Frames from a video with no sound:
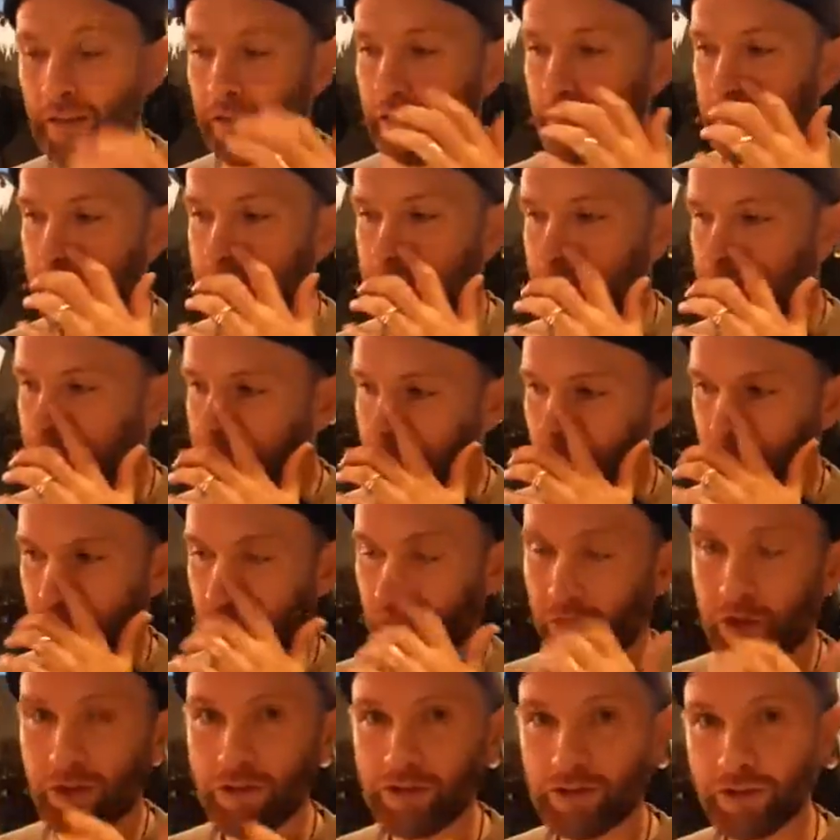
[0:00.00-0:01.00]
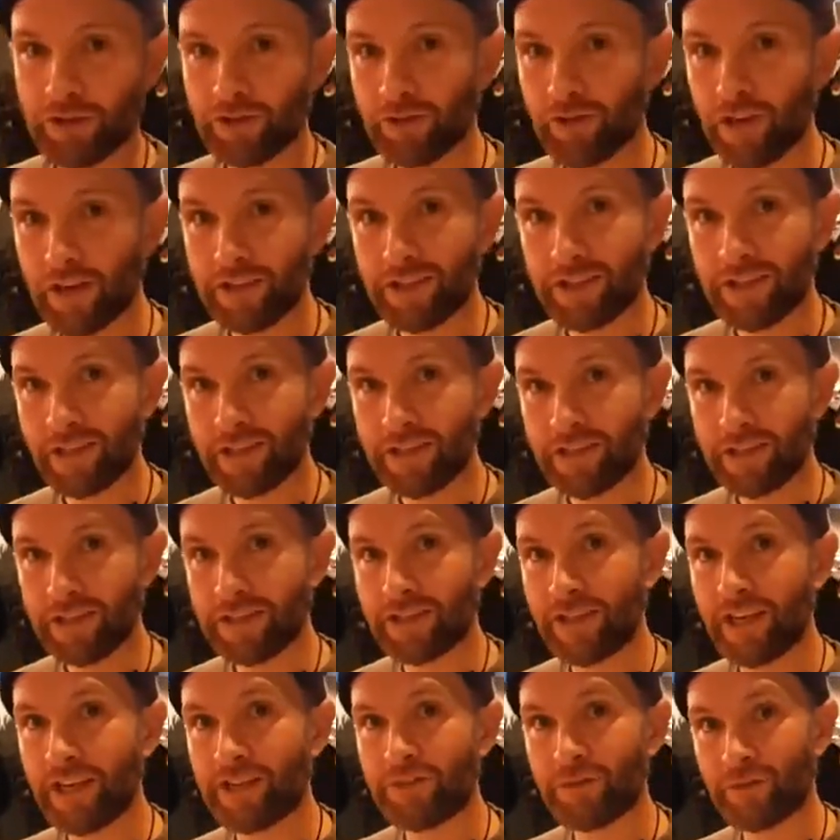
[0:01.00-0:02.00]
And with girls just crushing it
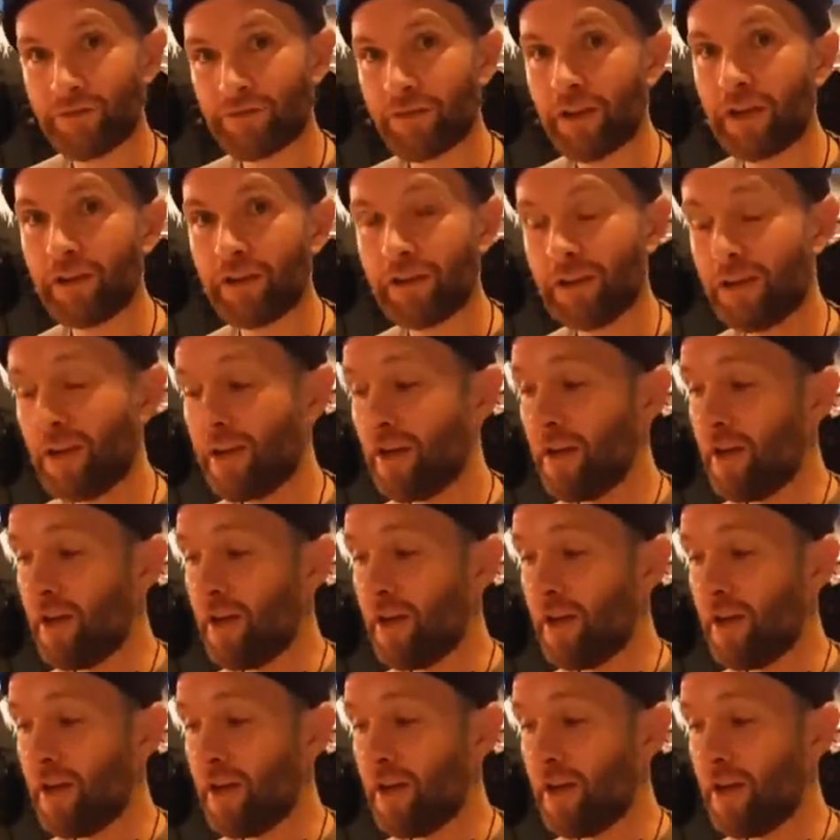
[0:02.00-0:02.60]
these days, we felt